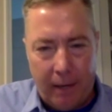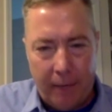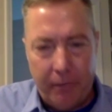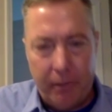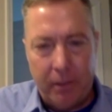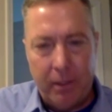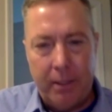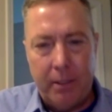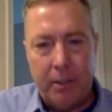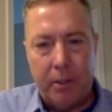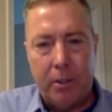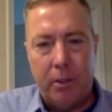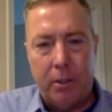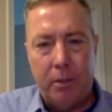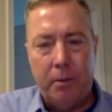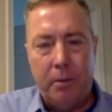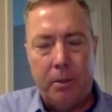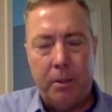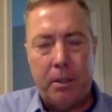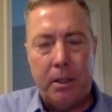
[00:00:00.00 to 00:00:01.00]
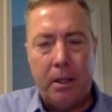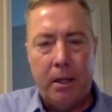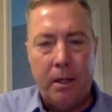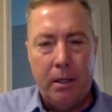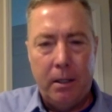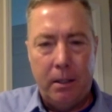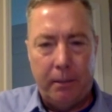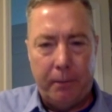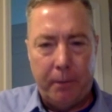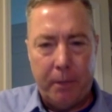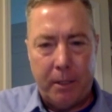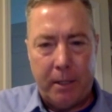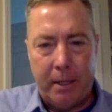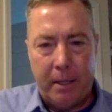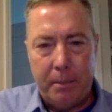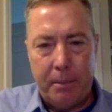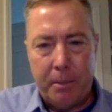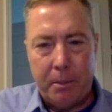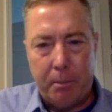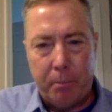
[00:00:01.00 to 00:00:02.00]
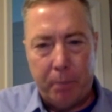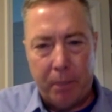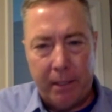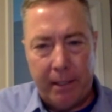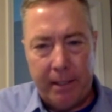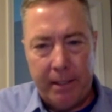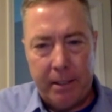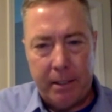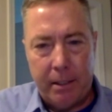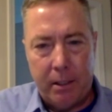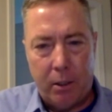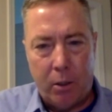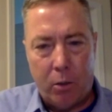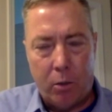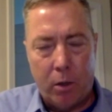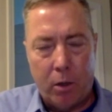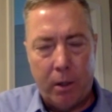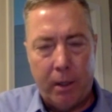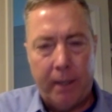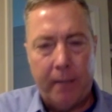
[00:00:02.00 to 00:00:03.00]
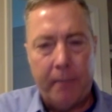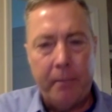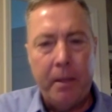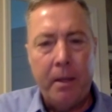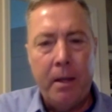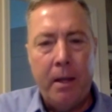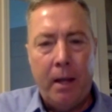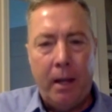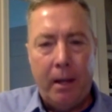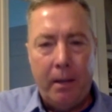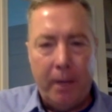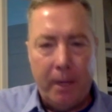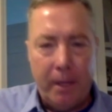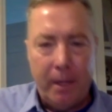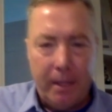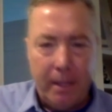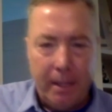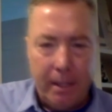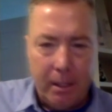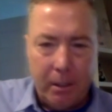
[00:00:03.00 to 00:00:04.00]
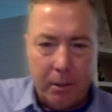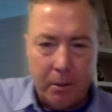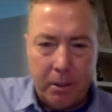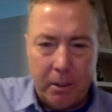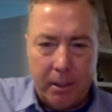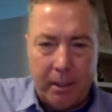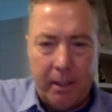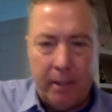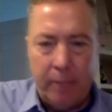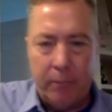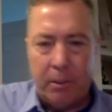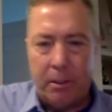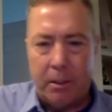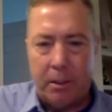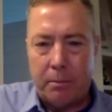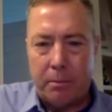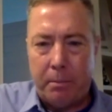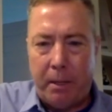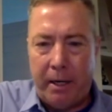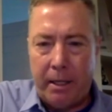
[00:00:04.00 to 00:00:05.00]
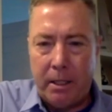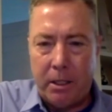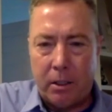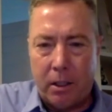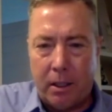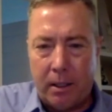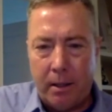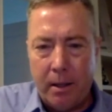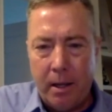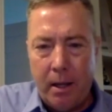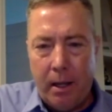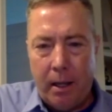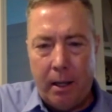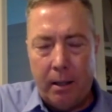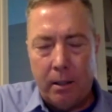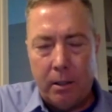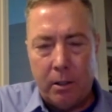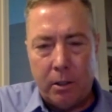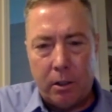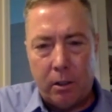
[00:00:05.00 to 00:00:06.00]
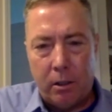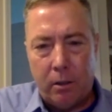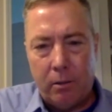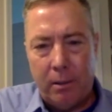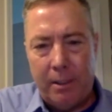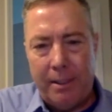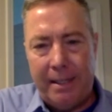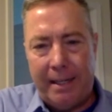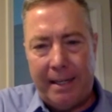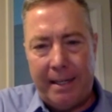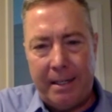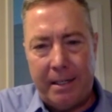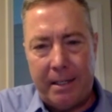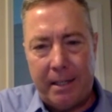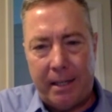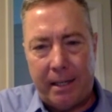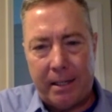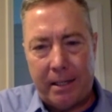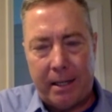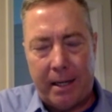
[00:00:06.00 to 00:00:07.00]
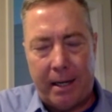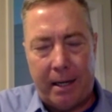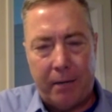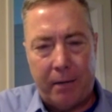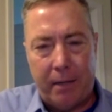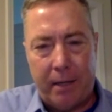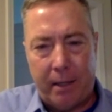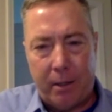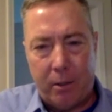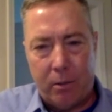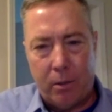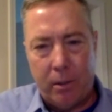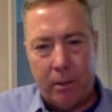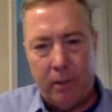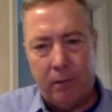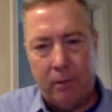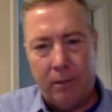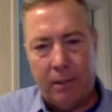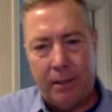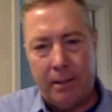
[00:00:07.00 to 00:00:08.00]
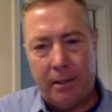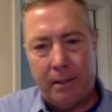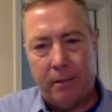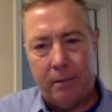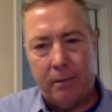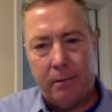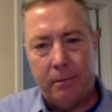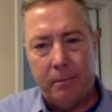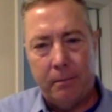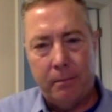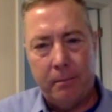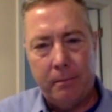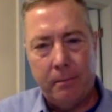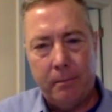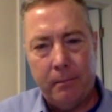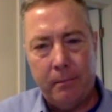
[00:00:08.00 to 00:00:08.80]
have the laser do its different types of planes in the cornea. And then he goes in with a spatula and slowly dissects out that corneal lenticle.